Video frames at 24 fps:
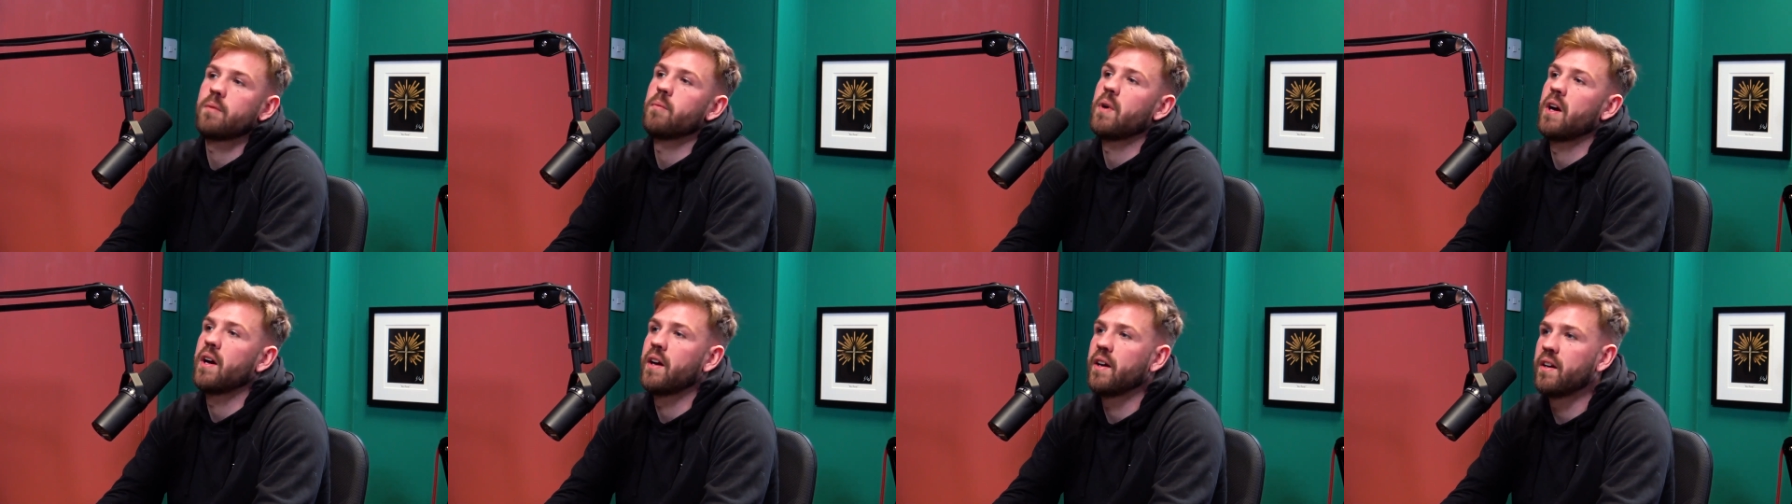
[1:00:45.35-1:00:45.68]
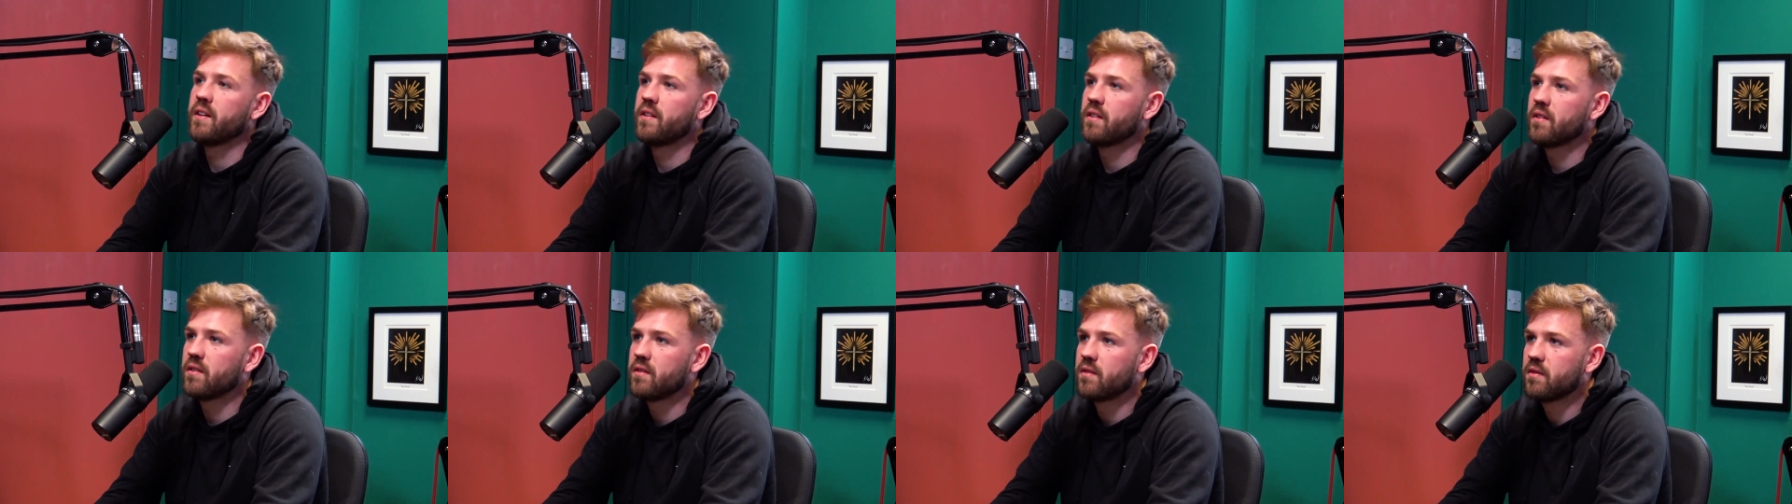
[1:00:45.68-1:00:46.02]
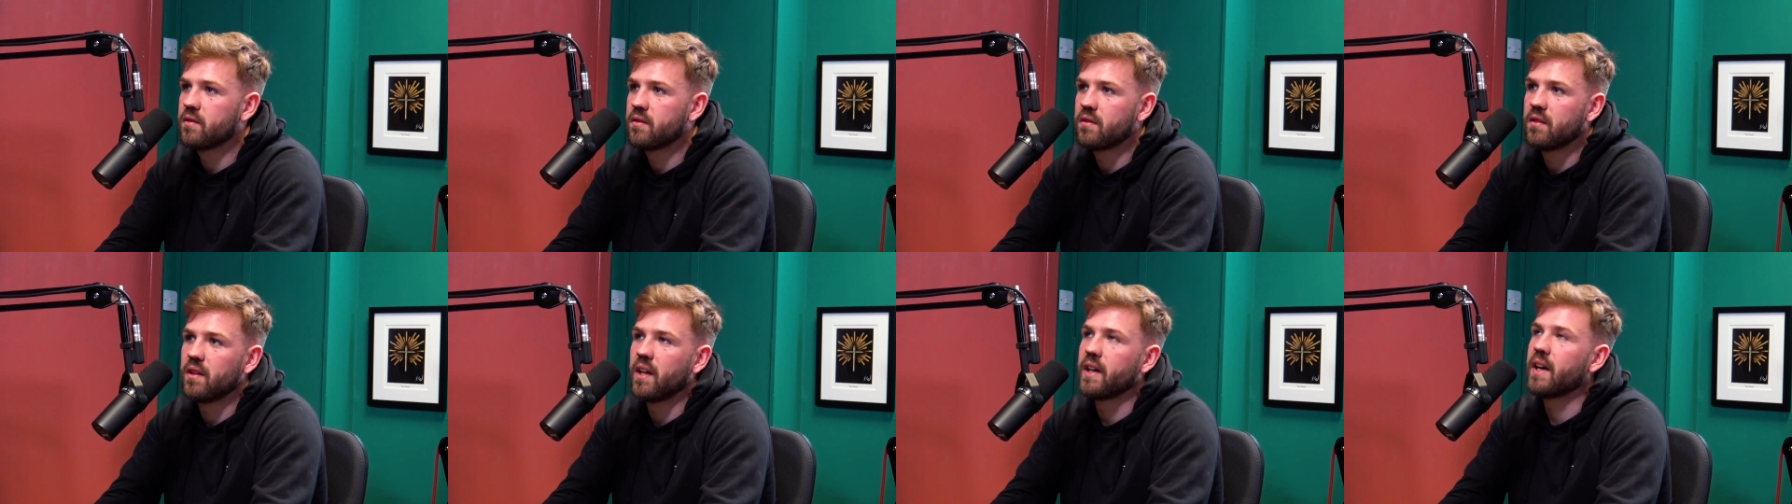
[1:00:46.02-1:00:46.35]
my head.
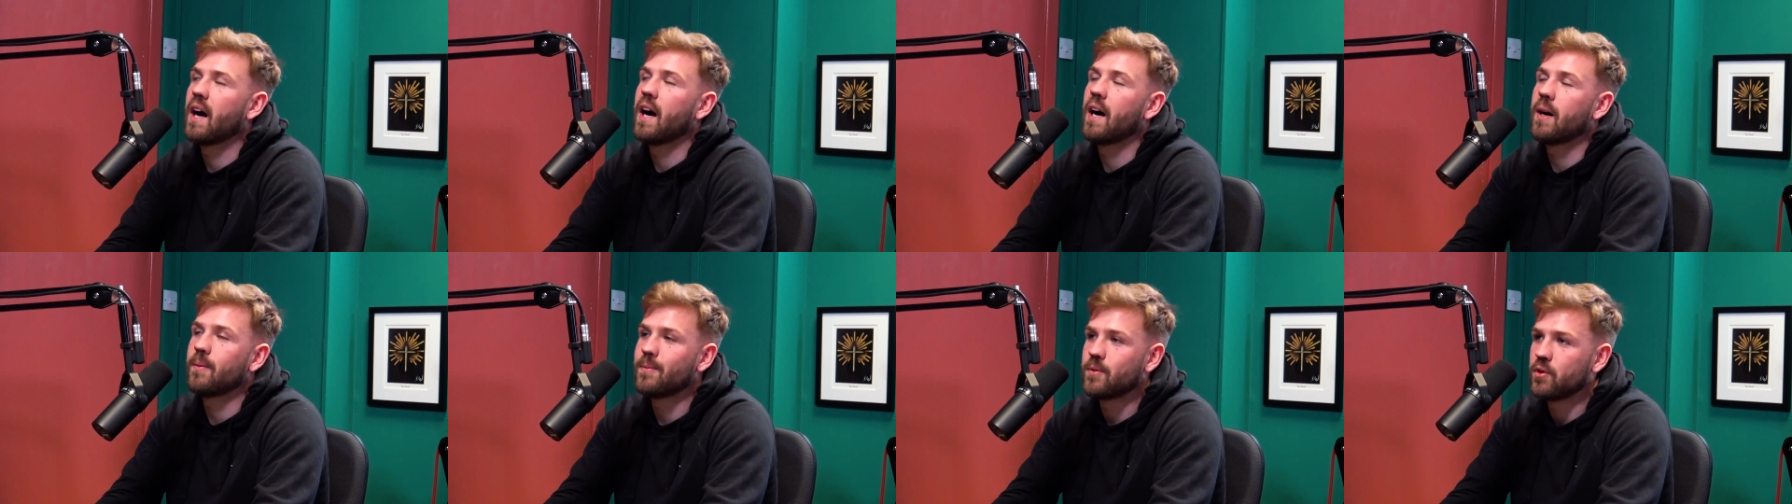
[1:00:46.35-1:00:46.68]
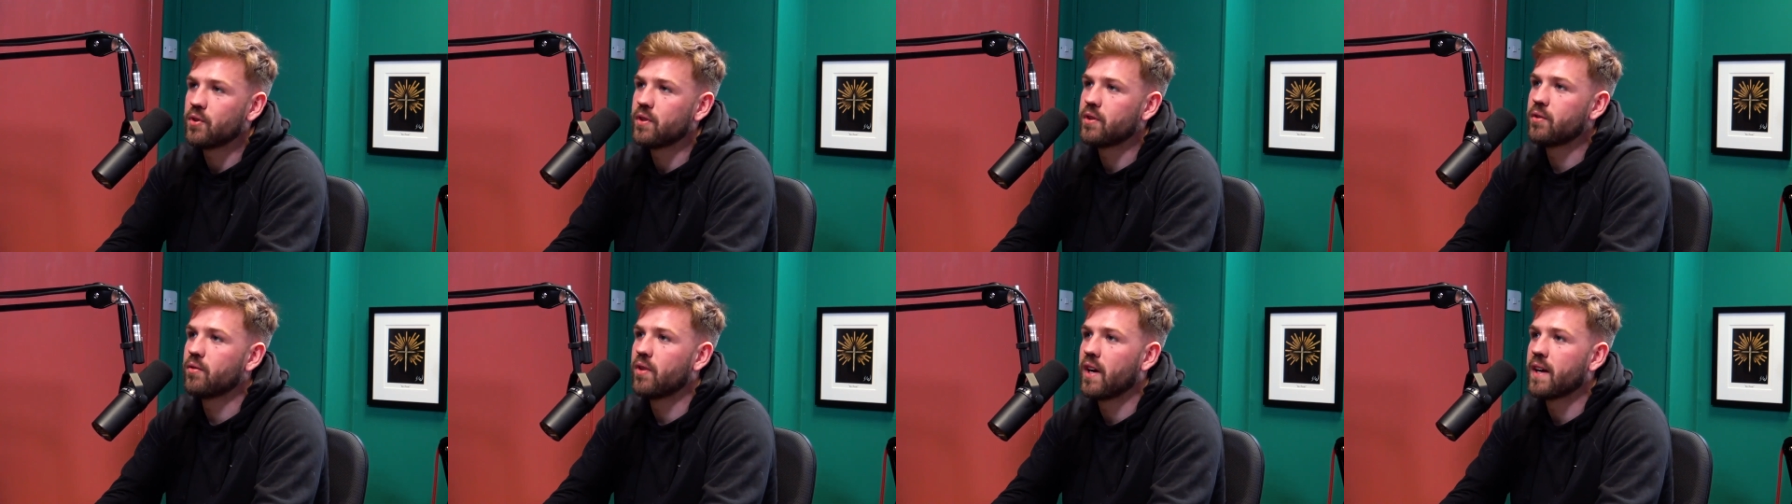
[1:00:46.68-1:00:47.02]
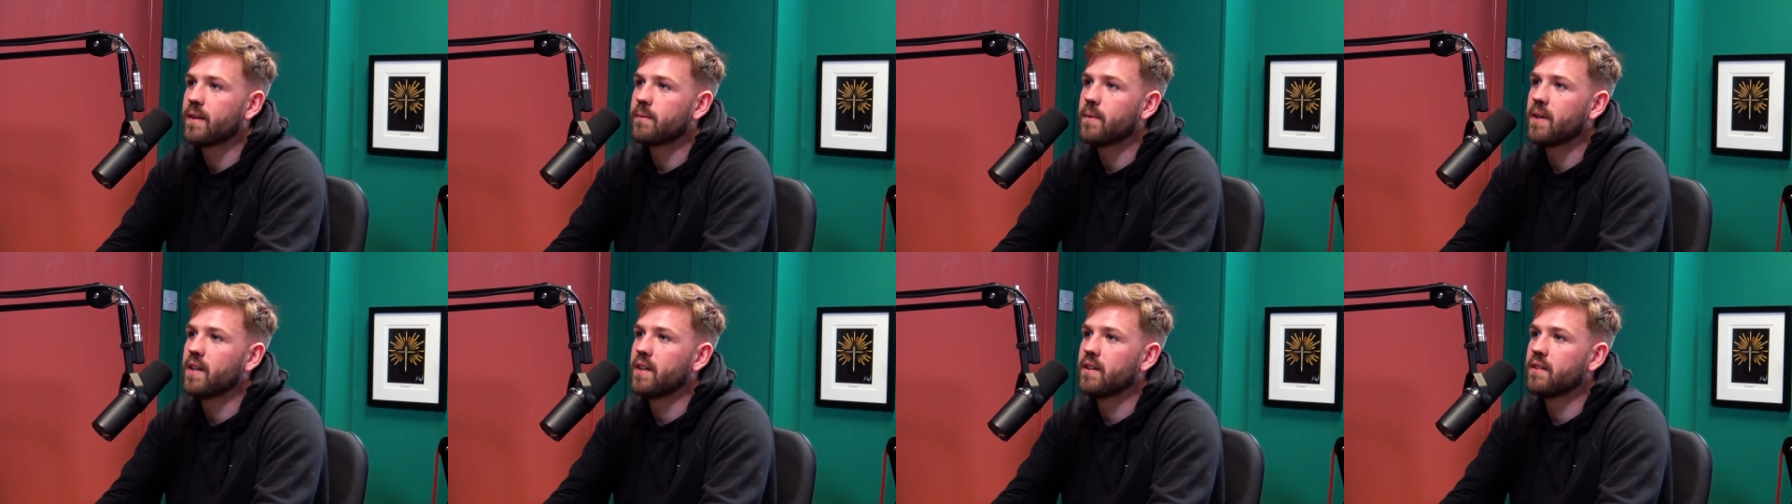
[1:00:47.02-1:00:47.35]
Like absolutely wreck
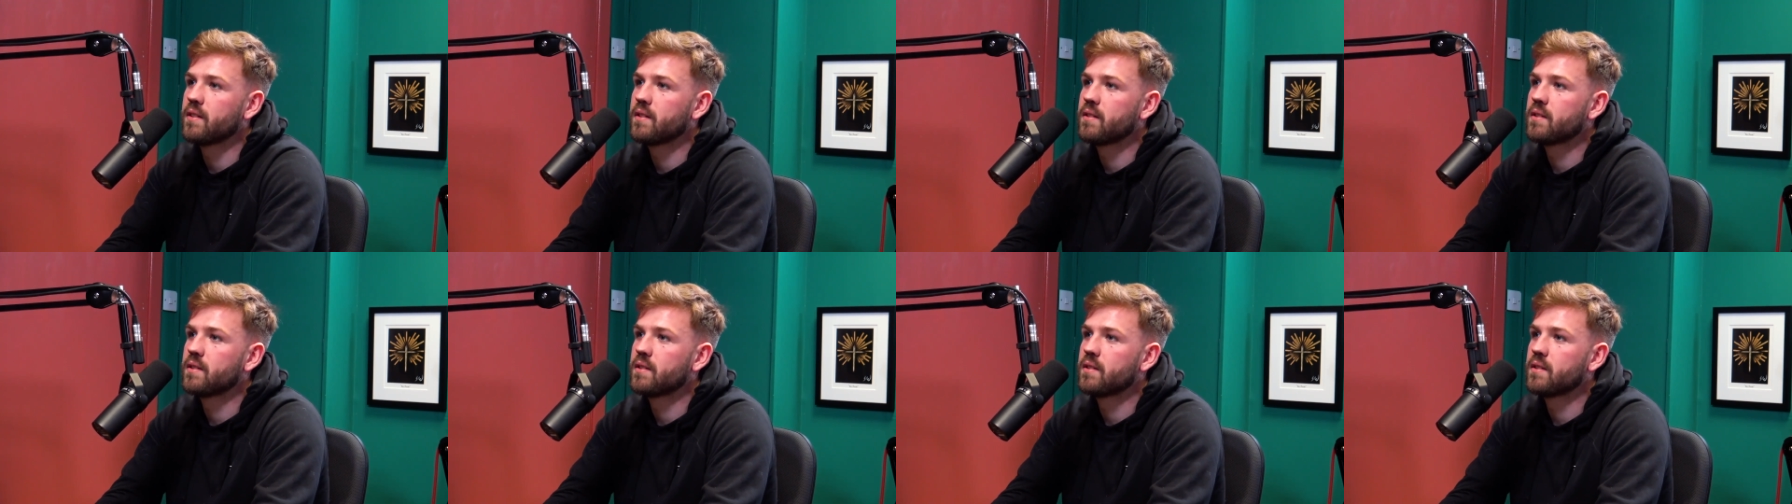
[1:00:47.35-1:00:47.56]
yeah. my head.